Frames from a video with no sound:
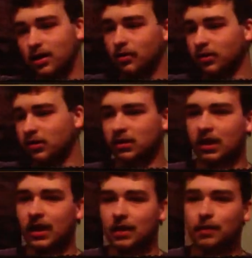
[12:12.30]
was
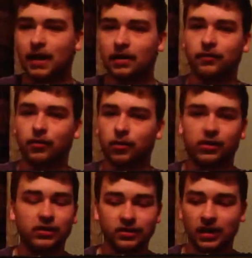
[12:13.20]
sliding back and
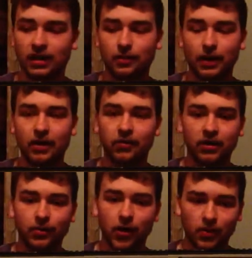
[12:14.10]
forth inside the battery
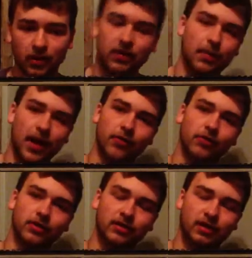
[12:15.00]
compartment, and the
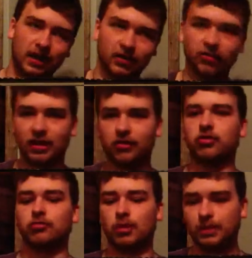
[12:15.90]
battery's connectors
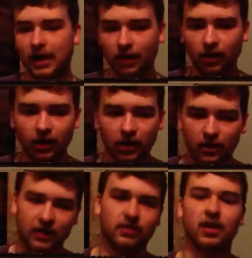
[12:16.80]
actually ripped out.
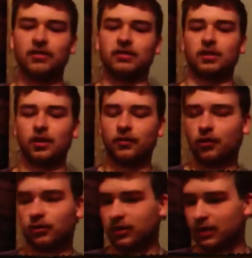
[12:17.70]
That's obviously no
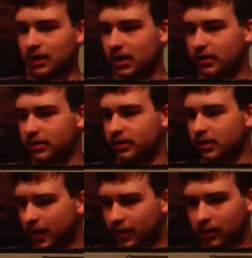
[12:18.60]
fault of the guns.
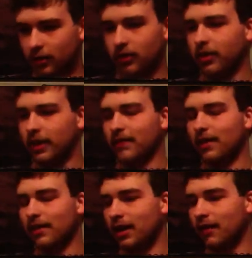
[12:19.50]
That's the only thing I've
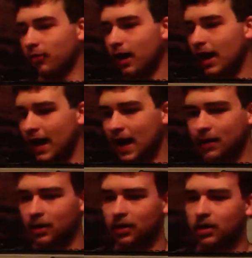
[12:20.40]
ever had
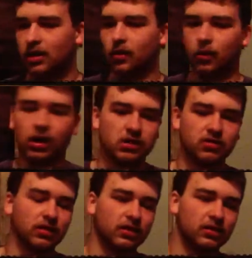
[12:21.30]
happen while
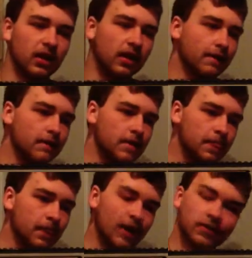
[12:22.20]
using this gun.
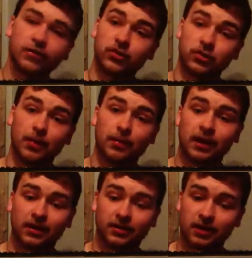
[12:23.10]
I've even dropped it
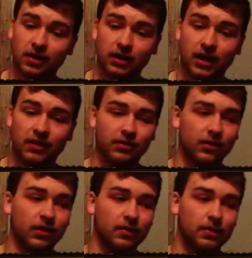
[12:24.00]
down a staircase, and
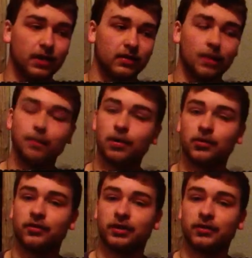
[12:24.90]
the thing picked up
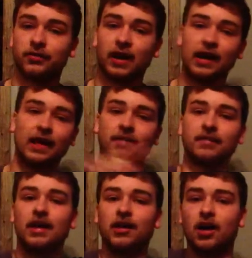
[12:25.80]
perfectly fine. I had to
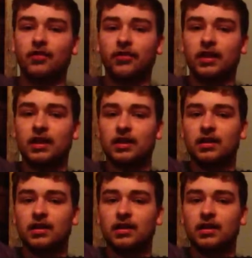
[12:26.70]
take off the